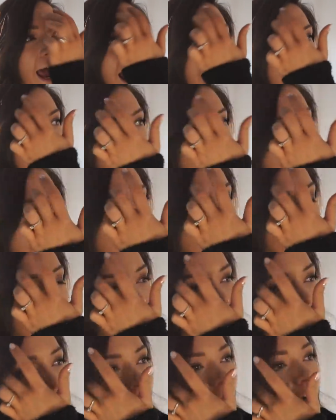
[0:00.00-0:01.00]
And then
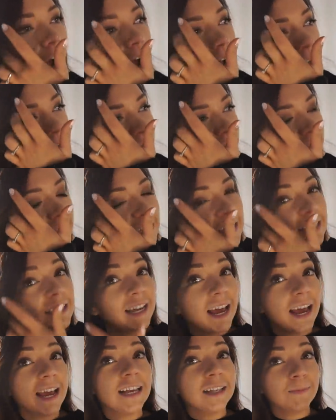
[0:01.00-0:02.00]
I think
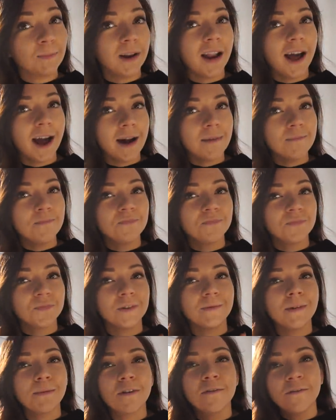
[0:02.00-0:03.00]
today's plan
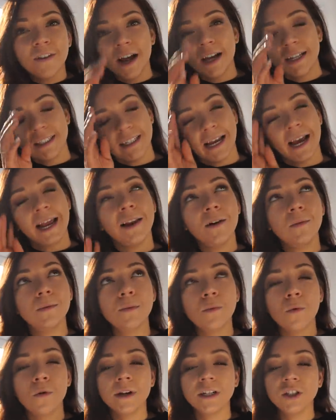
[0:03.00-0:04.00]
to make my first day a little
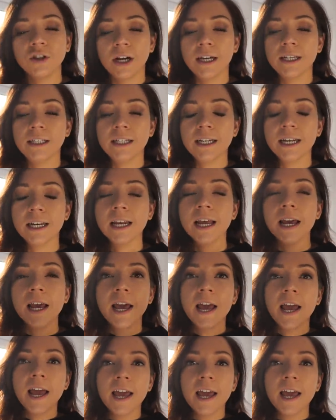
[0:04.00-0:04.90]
bit more interesting